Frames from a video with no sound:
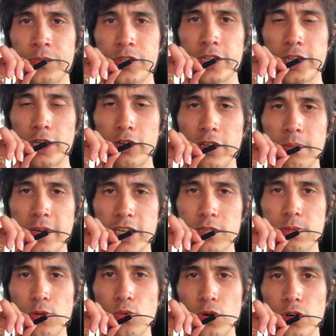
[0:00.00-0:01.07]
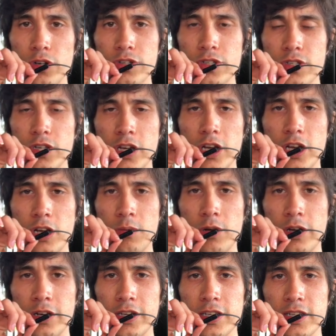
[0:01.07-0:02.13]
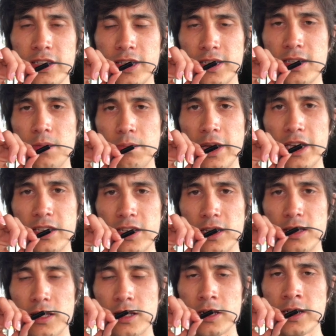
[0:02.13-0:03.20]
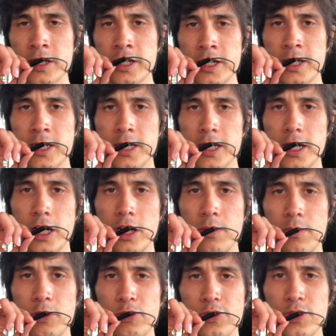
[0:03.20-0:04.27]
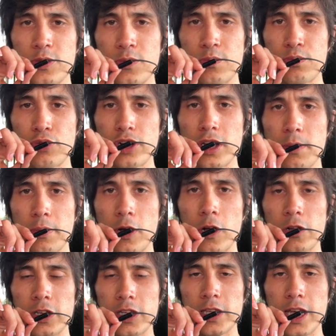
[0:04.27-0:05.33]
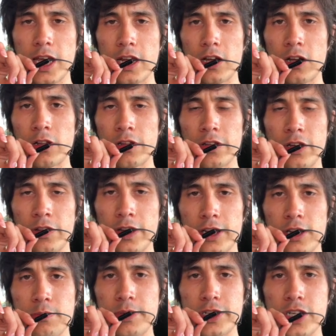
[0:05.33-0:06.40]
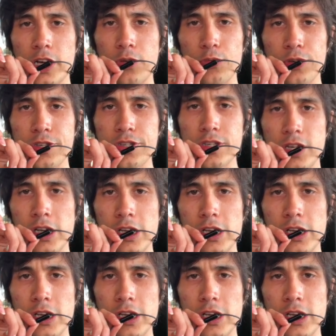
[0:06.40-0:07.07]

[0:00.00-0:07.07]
clearly makes me worse on a consistent basis. It was pretty appalling that all that could be done was